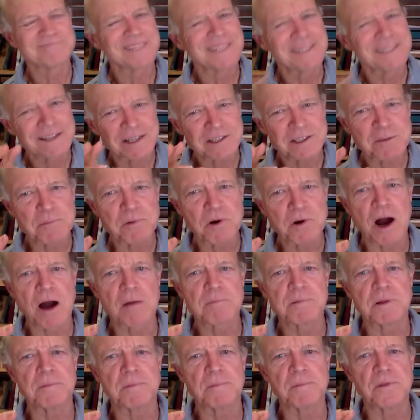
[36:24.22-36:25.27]
not the
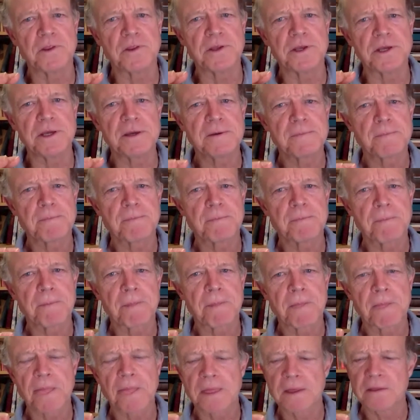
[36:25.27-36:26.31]
problem, the
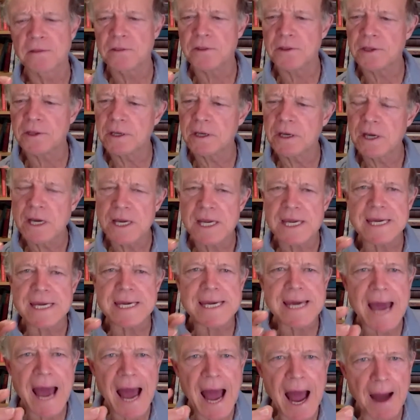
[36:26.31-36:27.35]

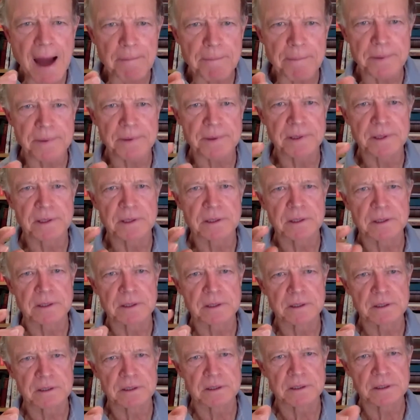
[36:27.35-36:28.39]
gap
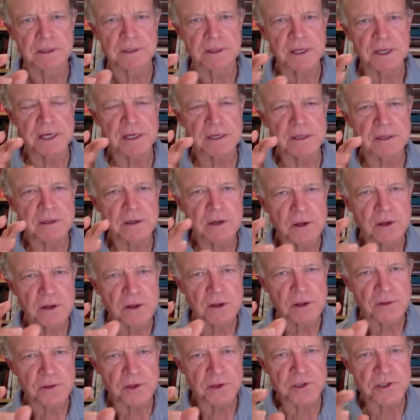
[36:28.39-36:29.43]
in
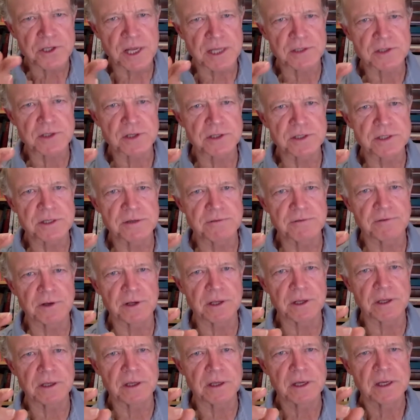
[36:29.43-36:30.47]
the
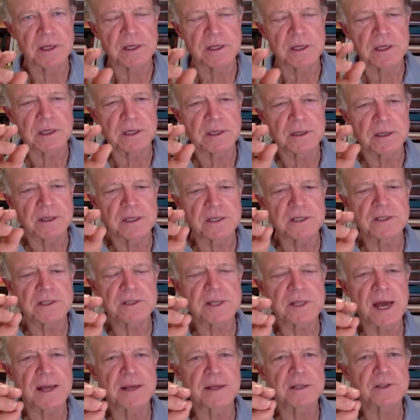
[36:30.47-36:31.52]
sensitivity is
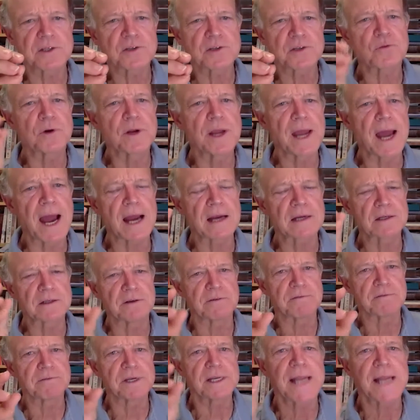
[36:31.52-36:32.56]
that it's
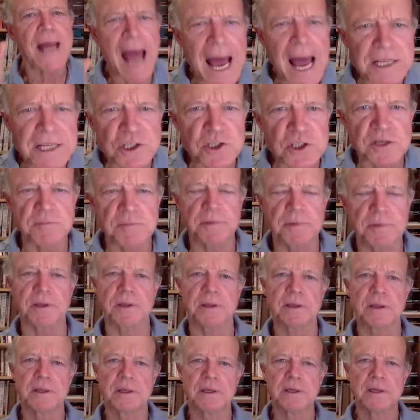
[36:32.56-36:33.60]
reactive. It has to be.
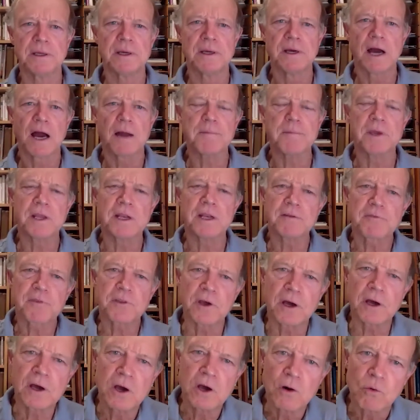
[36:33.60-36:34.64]
I mean, if
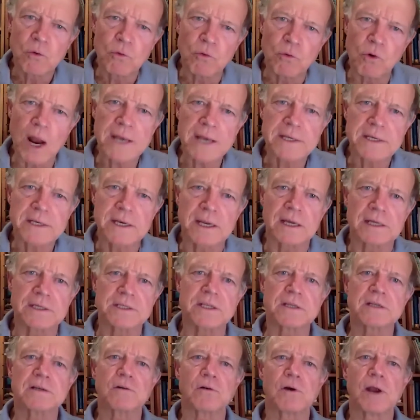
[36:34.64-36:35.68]
the retina
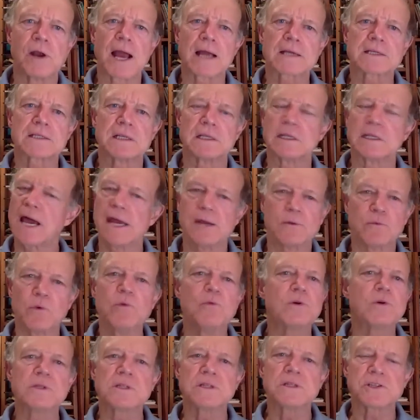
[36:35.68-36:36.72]
didn't react to light, we
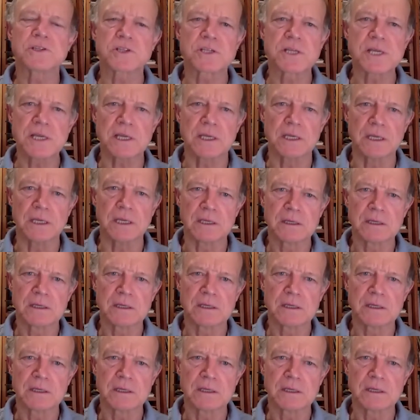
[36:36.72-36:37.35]
wouldn't see.